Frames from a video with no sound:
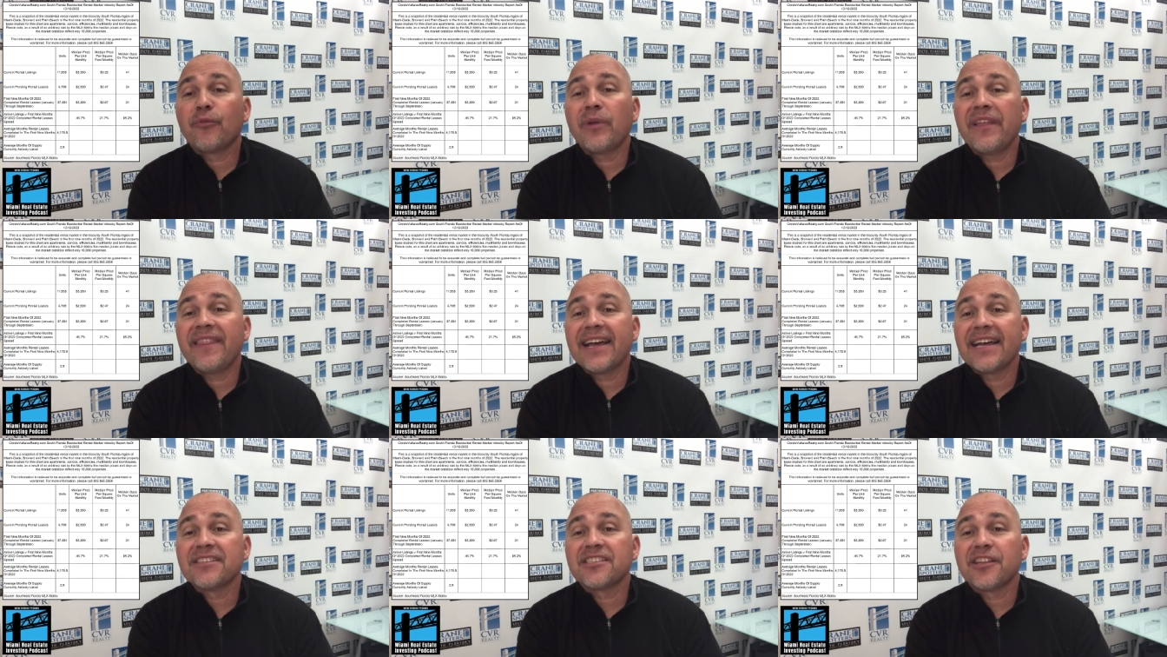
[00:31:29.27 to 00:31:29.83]

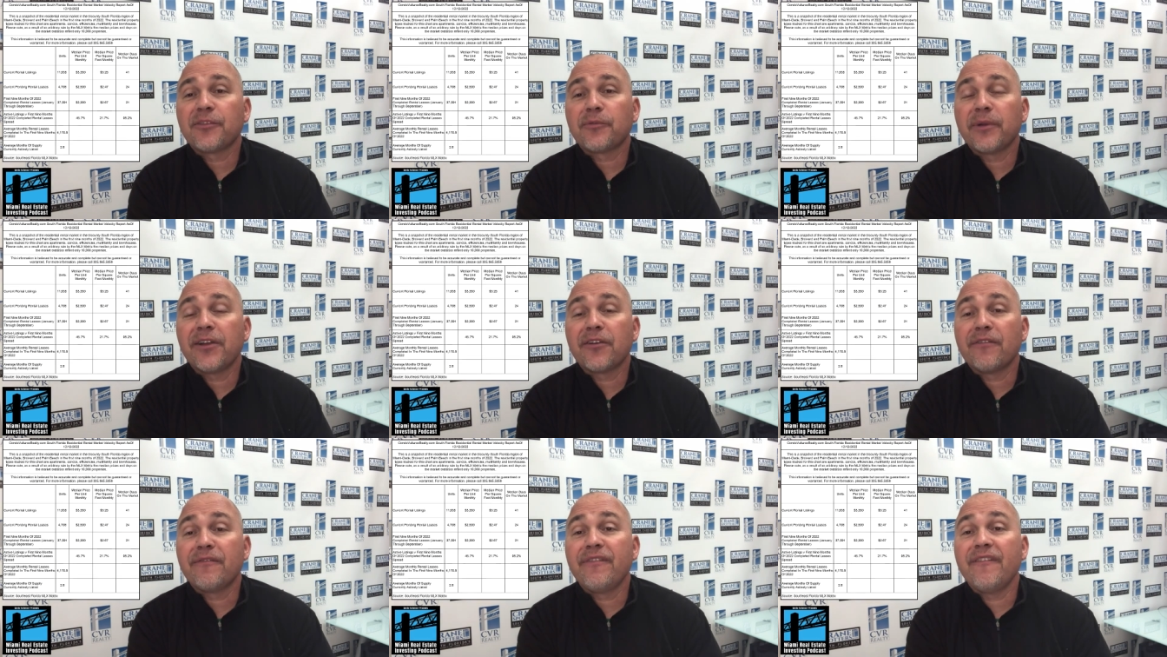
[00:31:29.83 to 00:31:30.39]

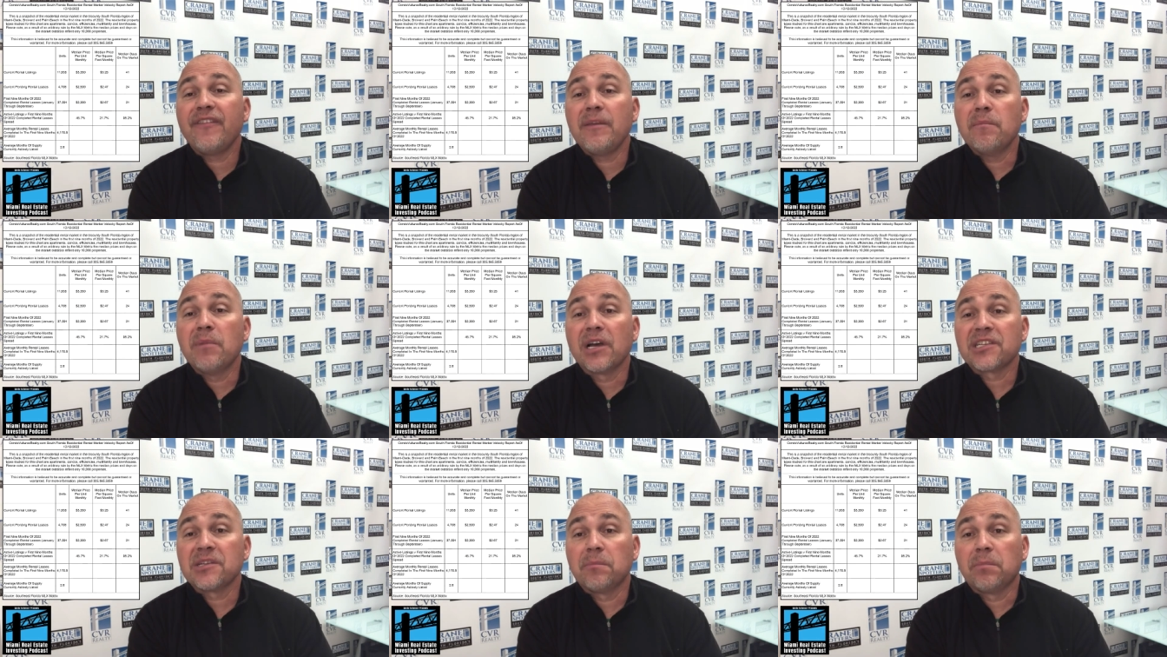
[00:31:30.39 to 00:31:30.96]

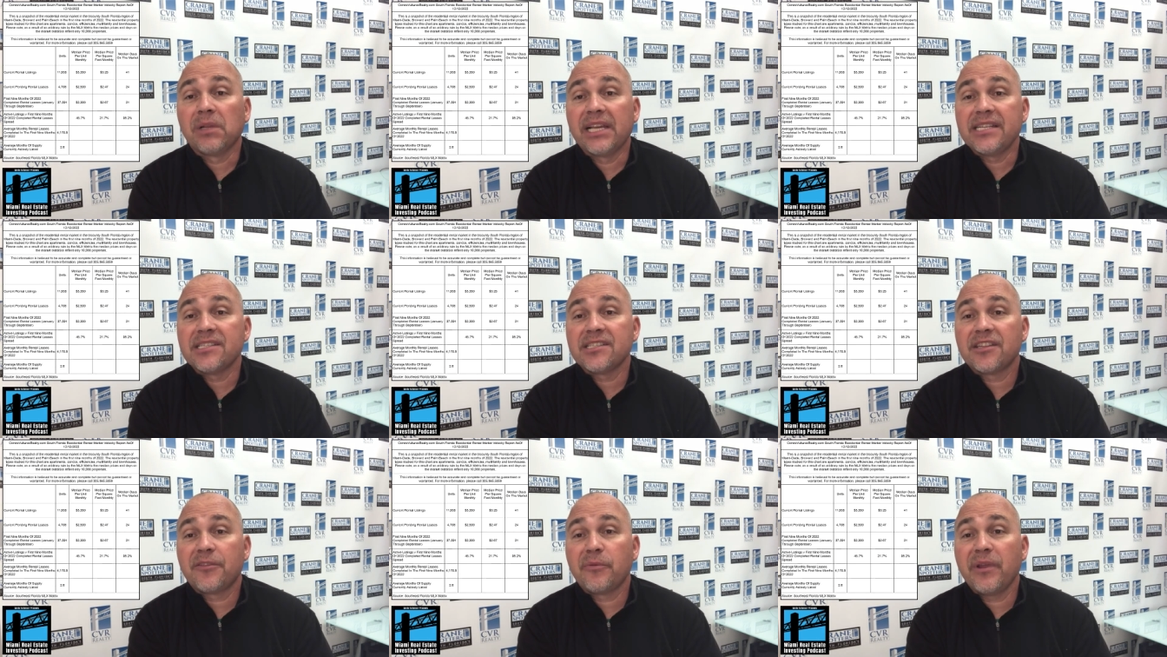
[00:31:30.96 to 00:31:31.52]
$3,350 a
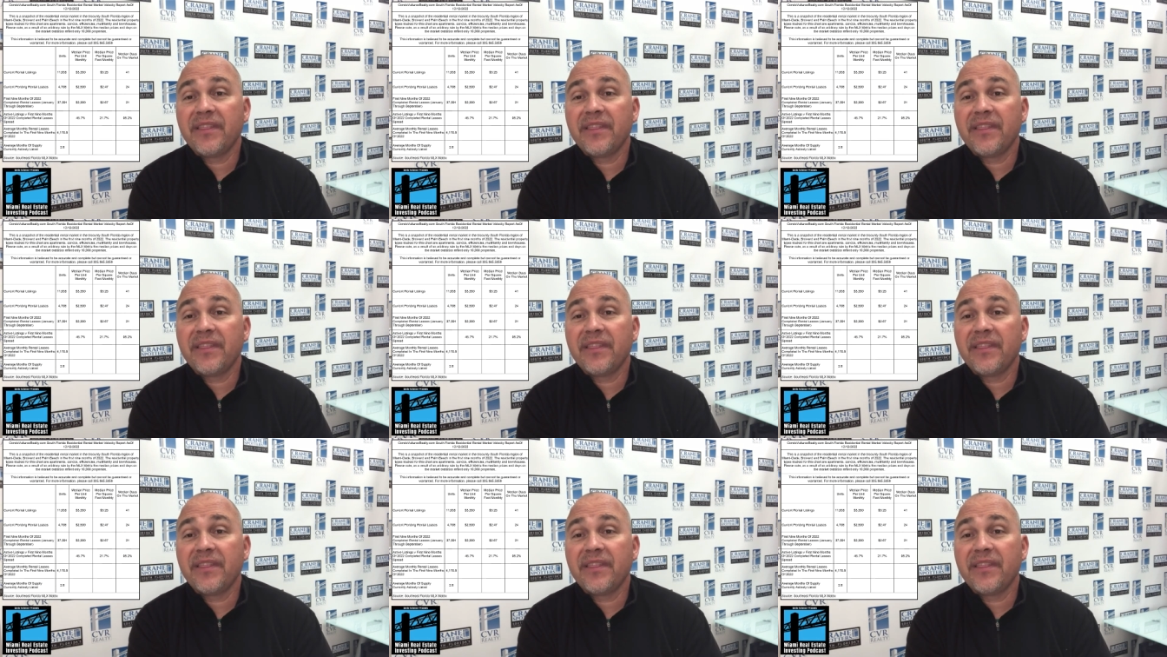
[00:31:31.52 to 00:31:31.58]
place,